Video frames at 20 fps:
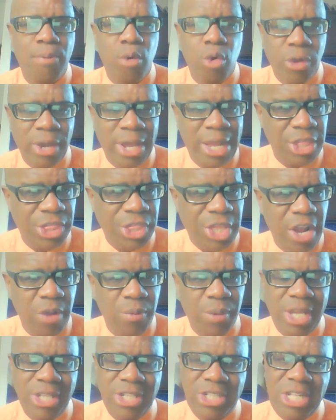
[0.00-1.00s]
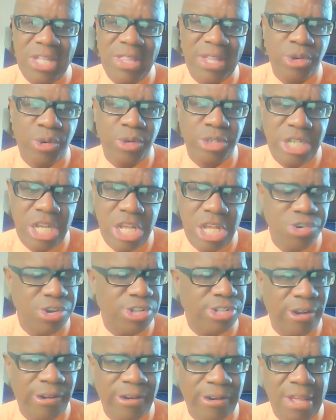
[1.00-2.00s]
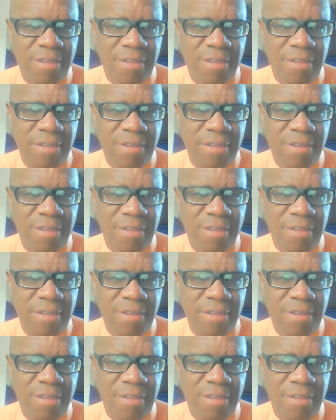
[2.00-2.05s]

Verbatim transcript: poor healthcare. We can see that our teachers are